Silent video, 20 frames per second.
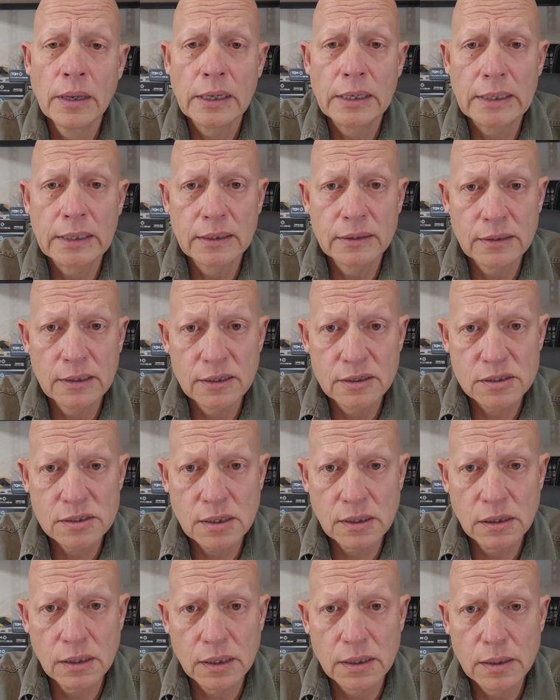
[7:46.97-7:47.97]
In these
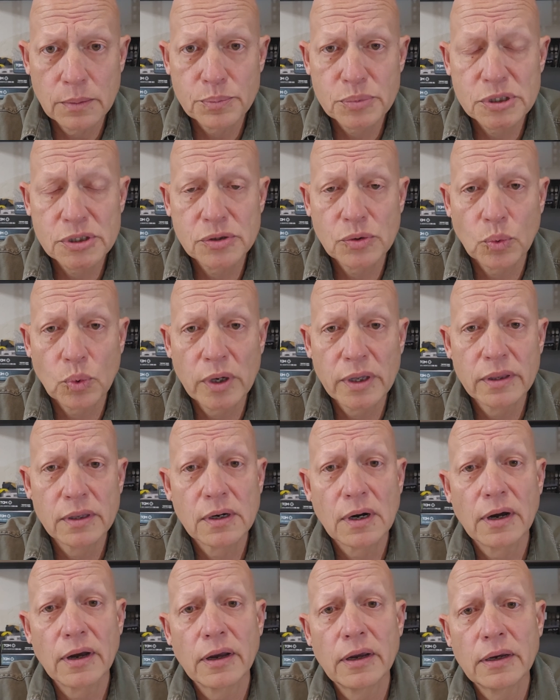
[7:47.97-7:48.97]
clips, the way that
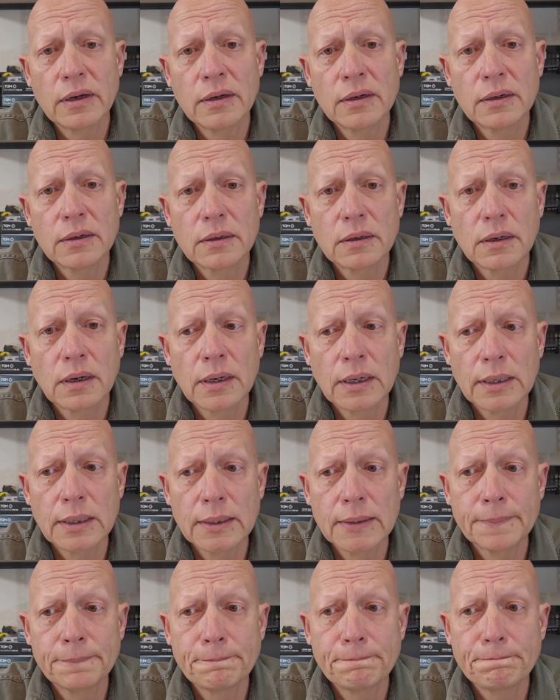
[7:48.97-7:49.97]
I
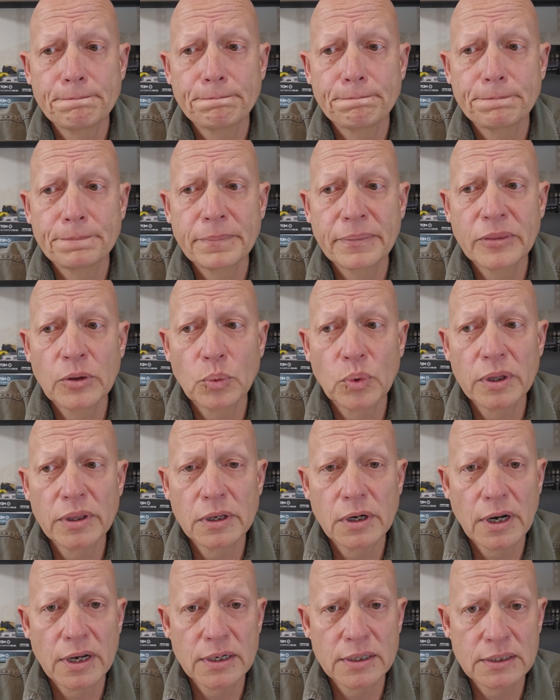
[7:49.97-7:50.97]
uh, the way
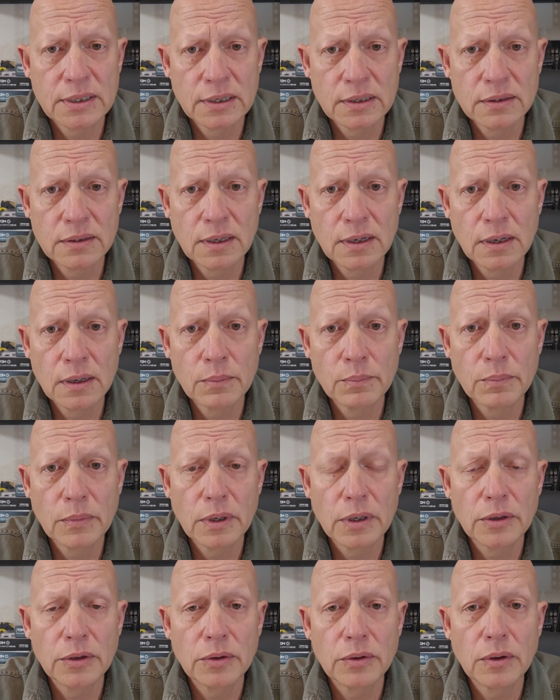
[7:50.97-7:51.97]
that I did them,
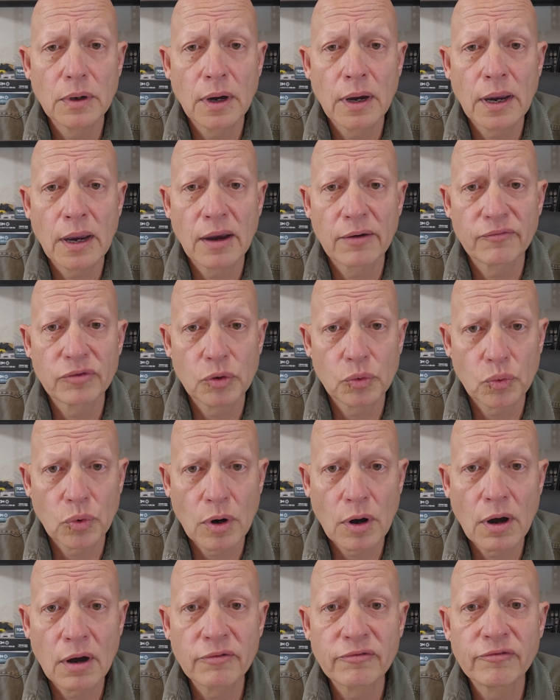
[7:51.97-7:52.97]
I have the
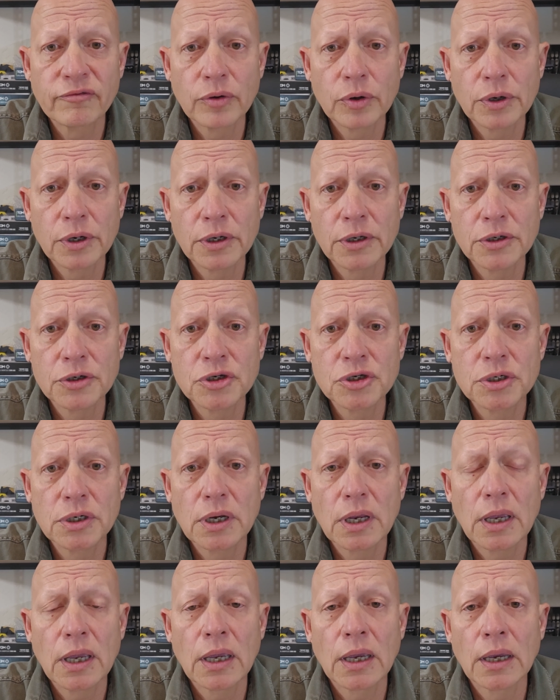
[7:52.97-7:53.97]
raw footage,
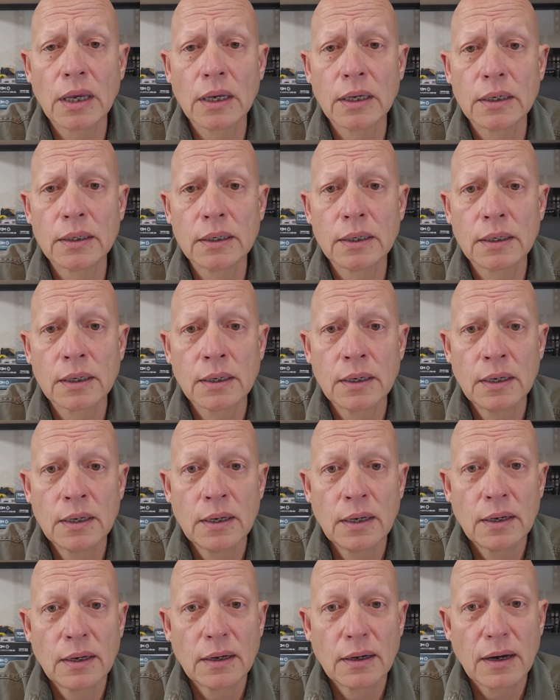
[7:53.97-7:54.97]
and
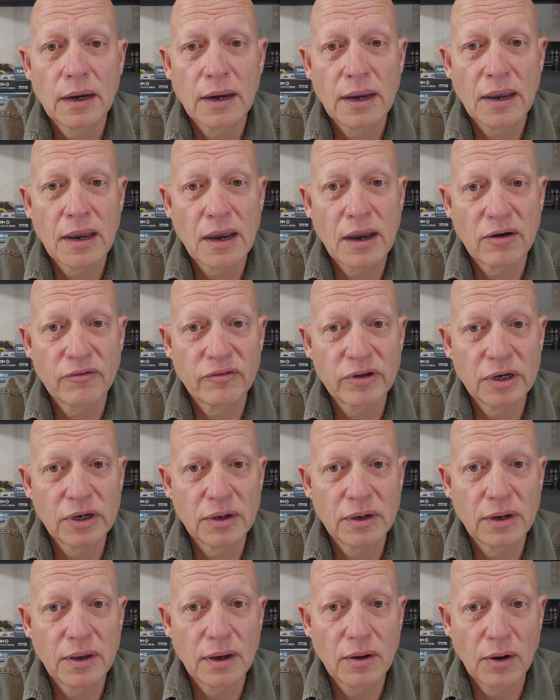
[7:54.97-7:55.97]
I have
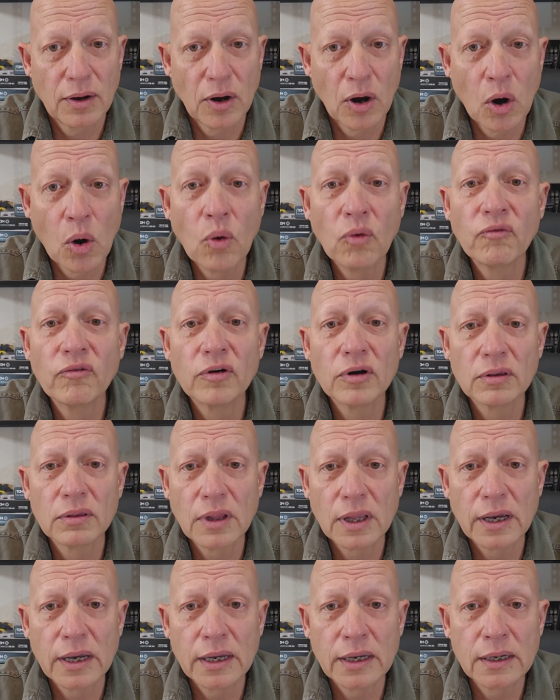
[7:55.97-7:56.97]
an
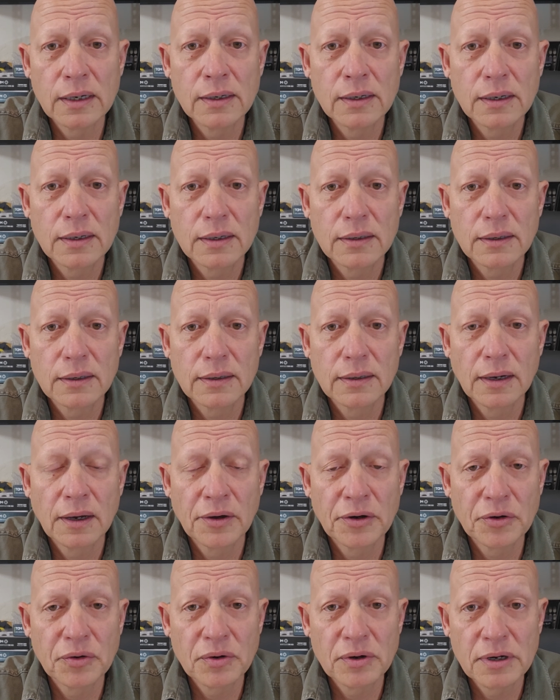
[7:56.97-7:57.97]
overlay
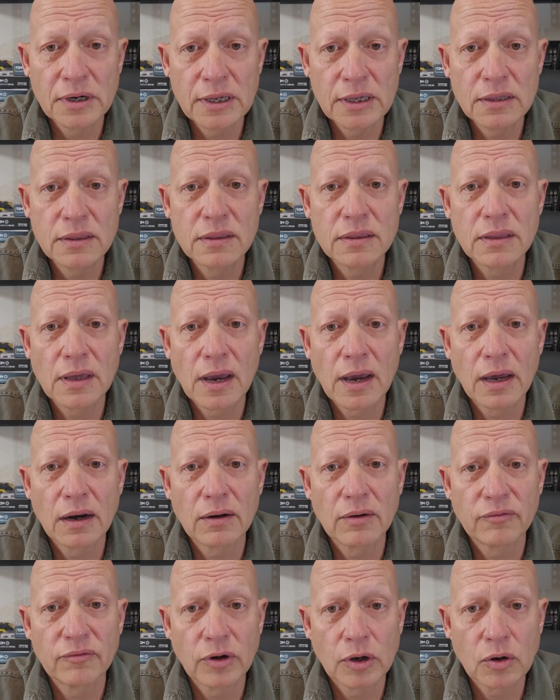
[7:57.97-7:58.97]
underneath that
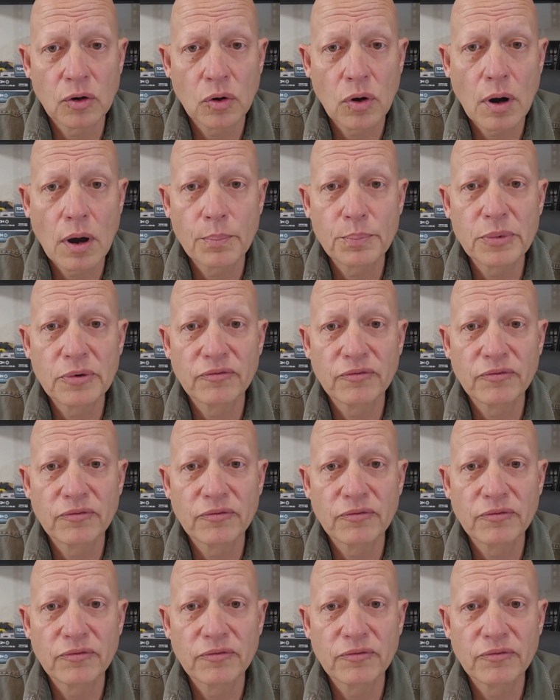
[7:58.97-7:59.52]
of a cropped